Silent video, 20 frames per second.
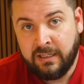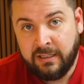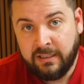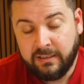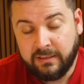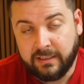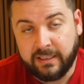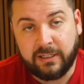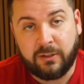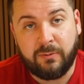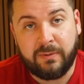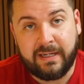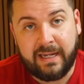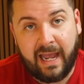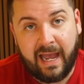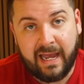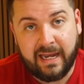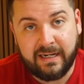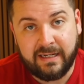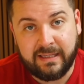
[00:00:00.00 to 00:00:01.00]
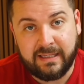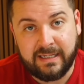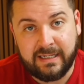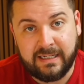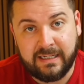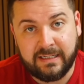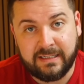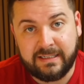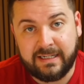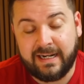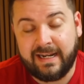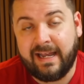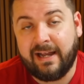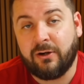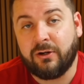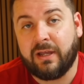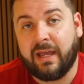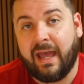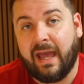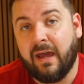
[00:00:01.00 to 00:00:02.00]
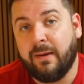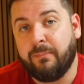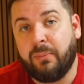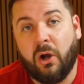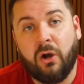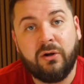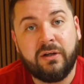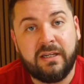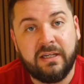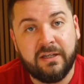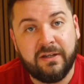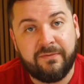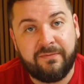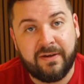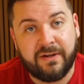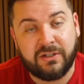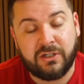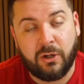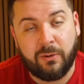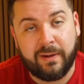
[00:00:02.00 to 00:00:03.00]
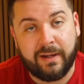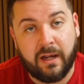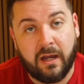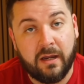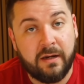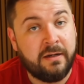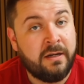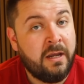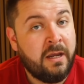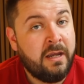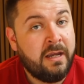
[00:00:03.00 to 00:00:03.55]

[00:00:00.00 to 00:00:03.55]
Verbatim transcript: like we had the Dialga and Palkia event going on,